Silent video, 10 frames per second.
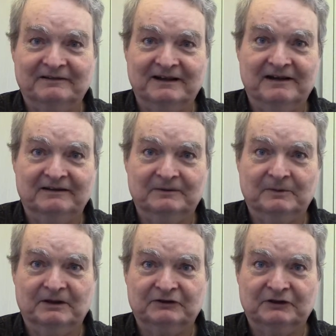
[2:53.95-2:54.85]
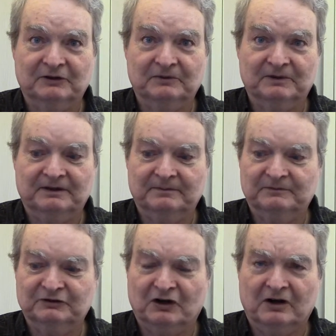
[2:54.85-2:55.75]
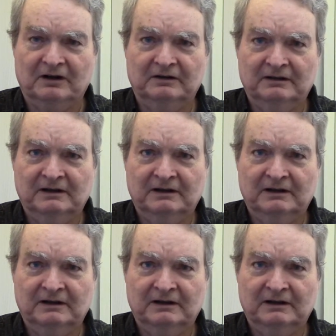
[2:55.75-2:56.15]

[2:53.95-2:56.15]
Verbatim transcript: around in one show with a jar